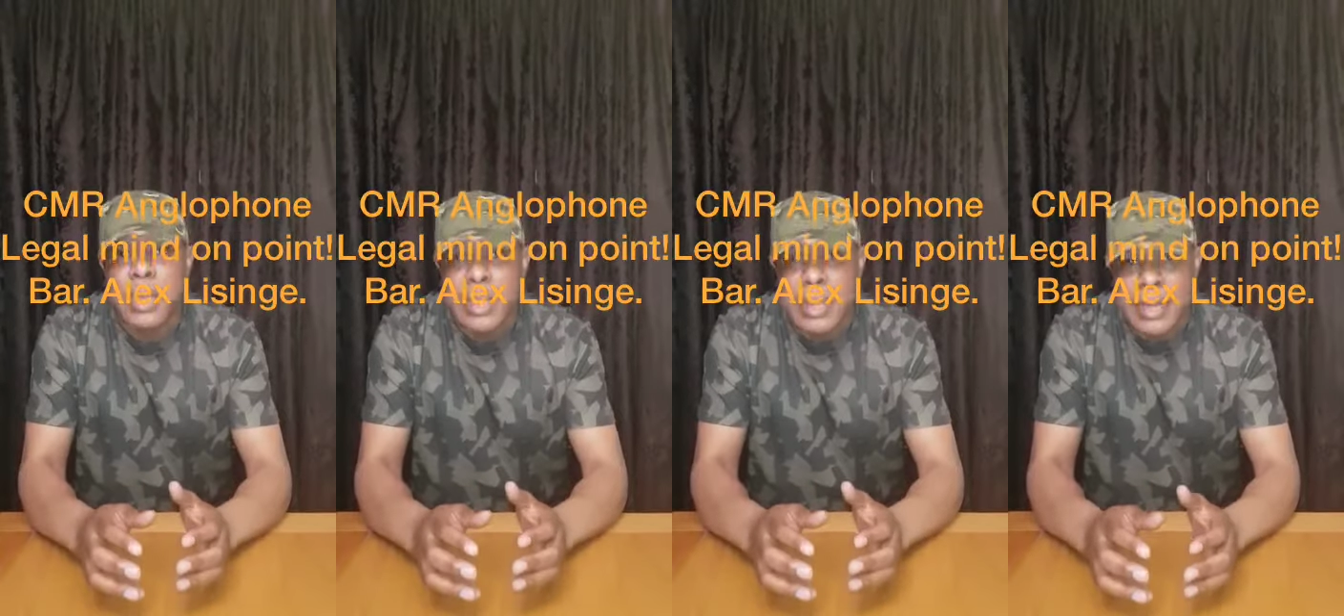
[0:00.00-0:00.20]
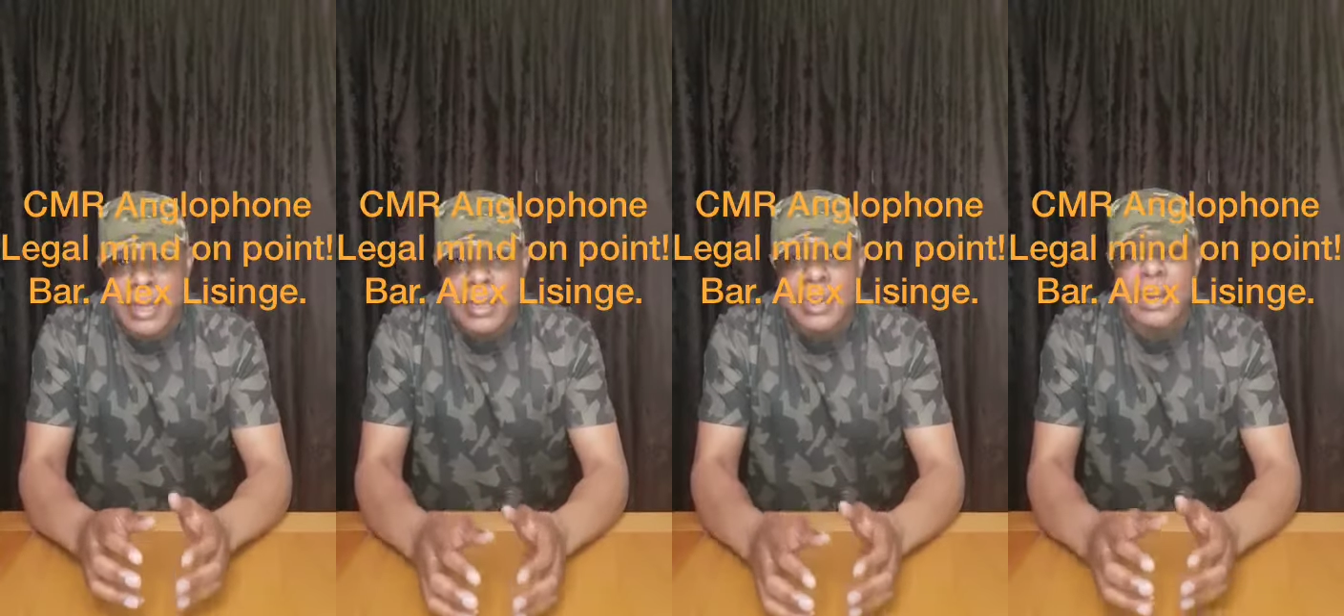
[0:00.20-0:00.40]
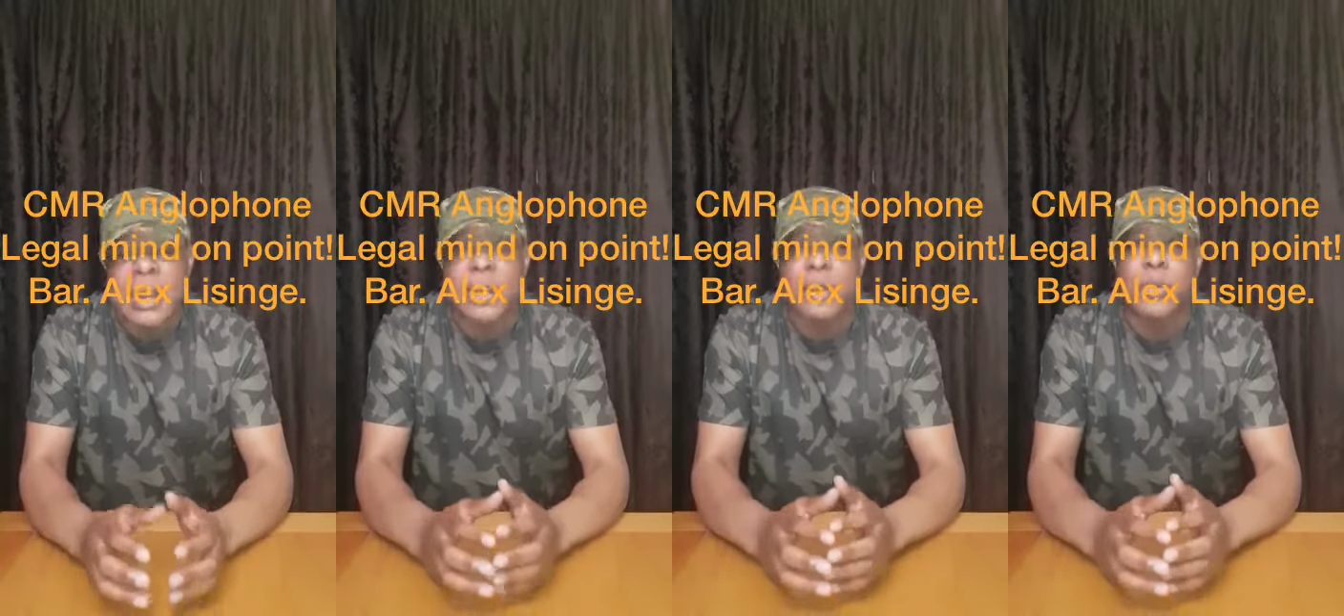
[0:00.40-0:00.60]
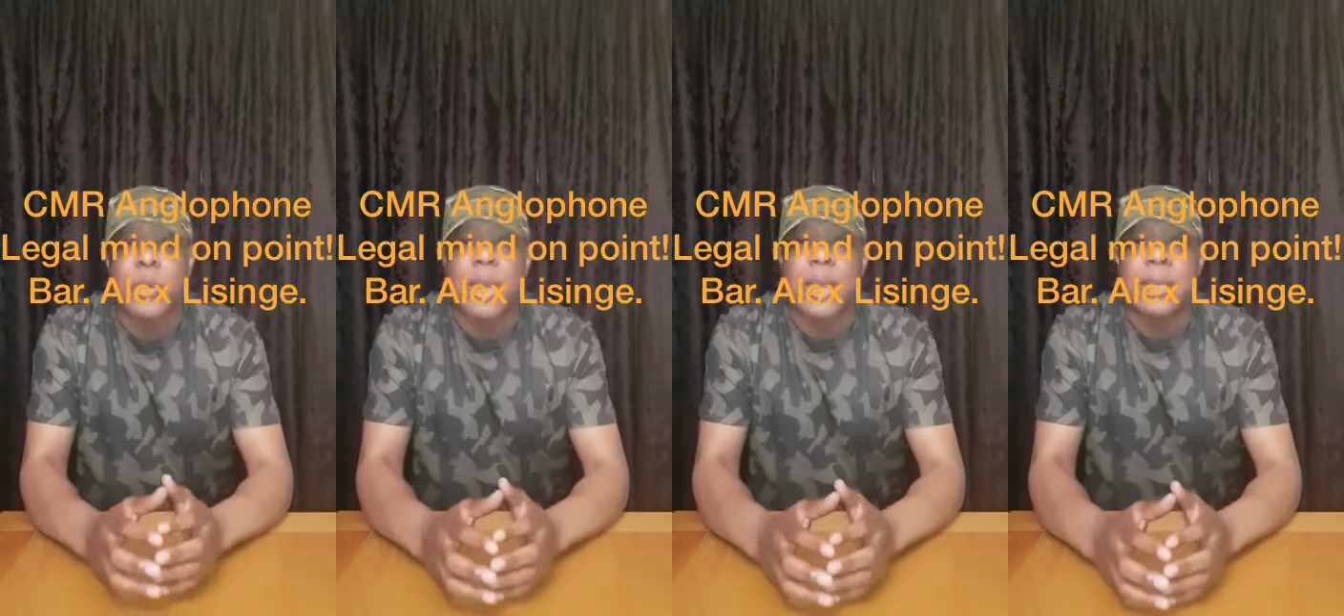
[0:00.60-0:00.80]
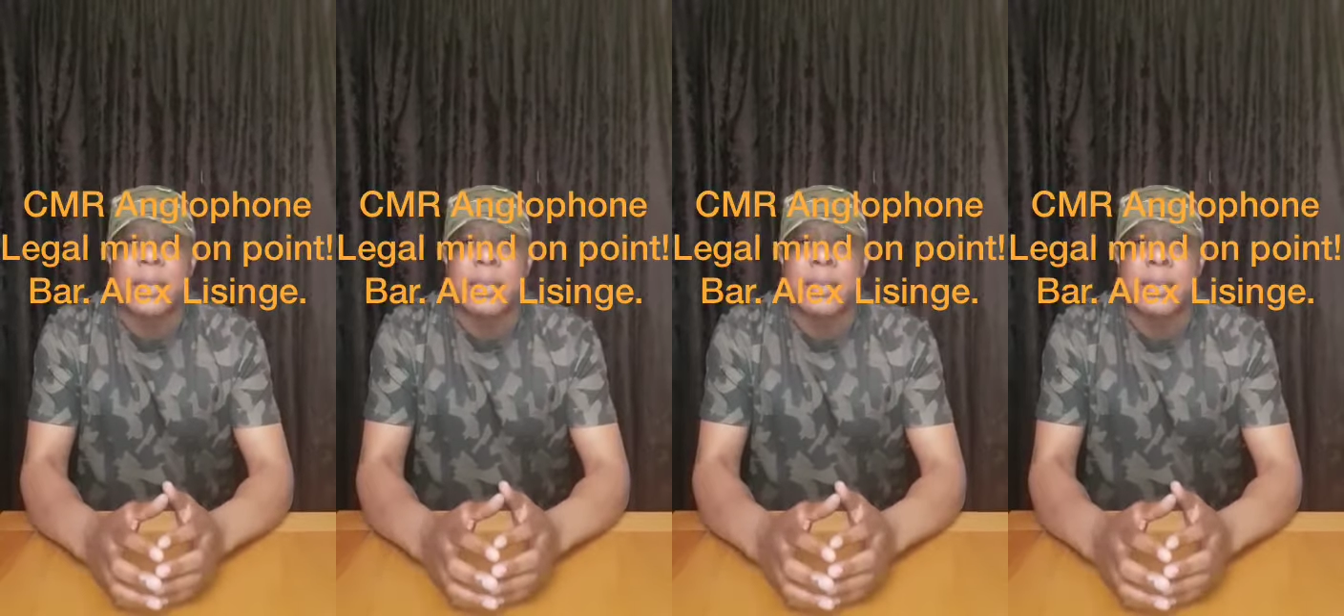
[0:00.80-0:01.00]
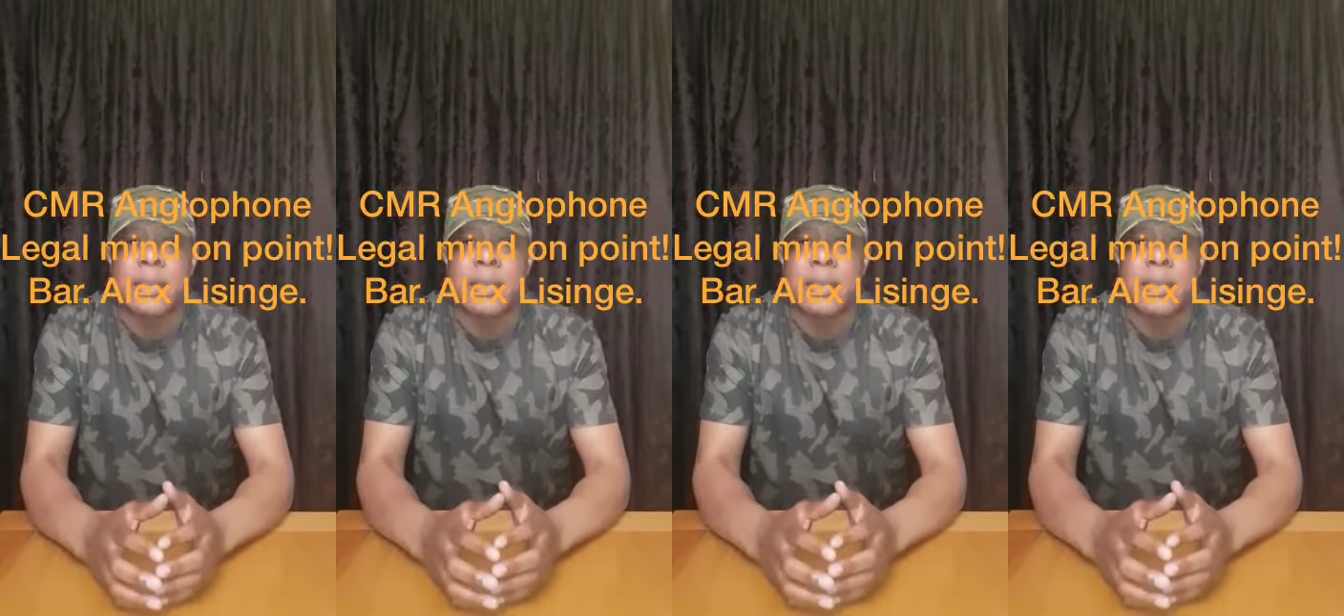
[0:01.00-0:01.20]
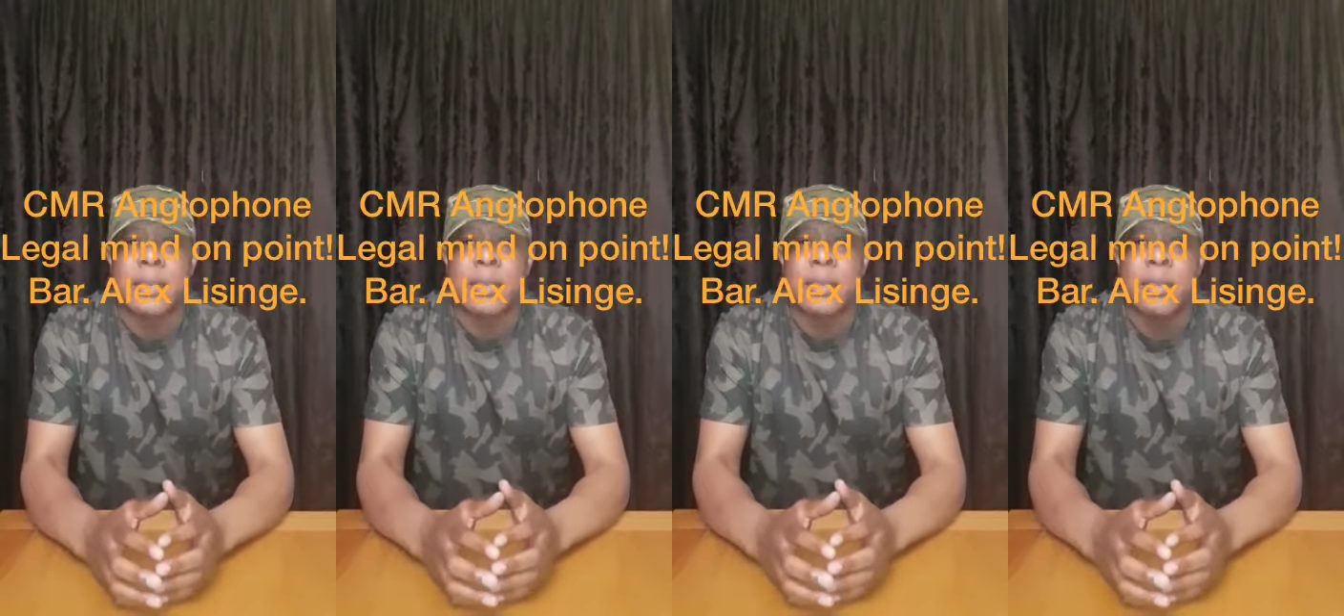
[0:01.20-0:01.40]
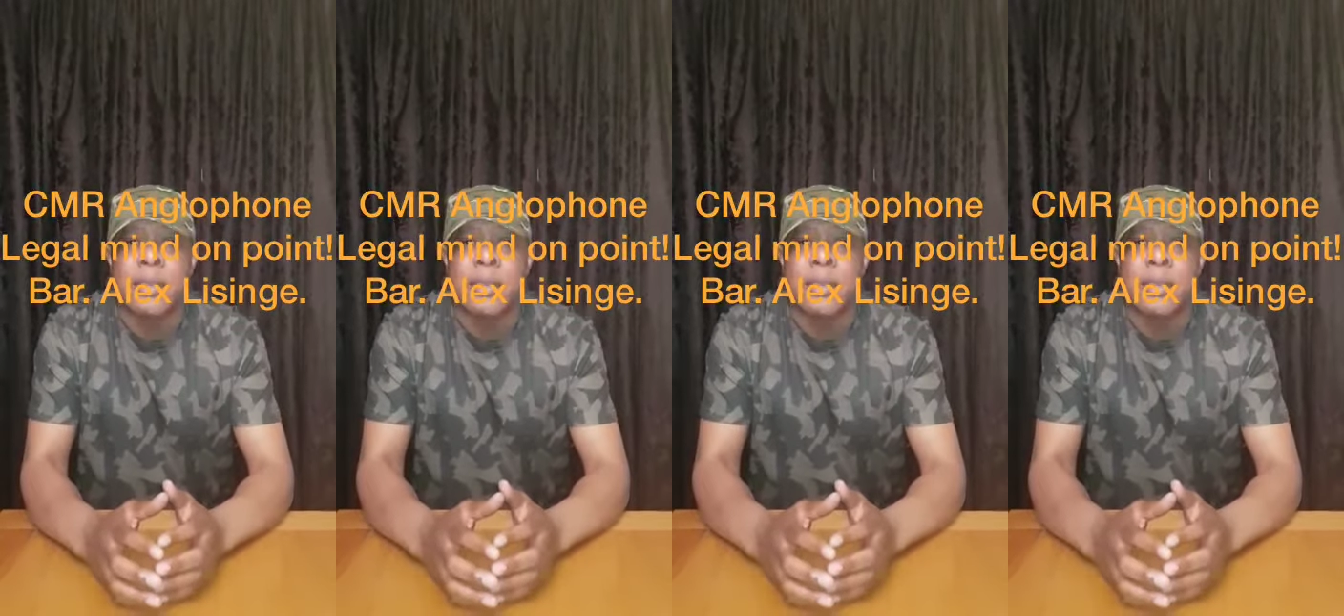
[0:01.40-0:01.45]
England, why did they?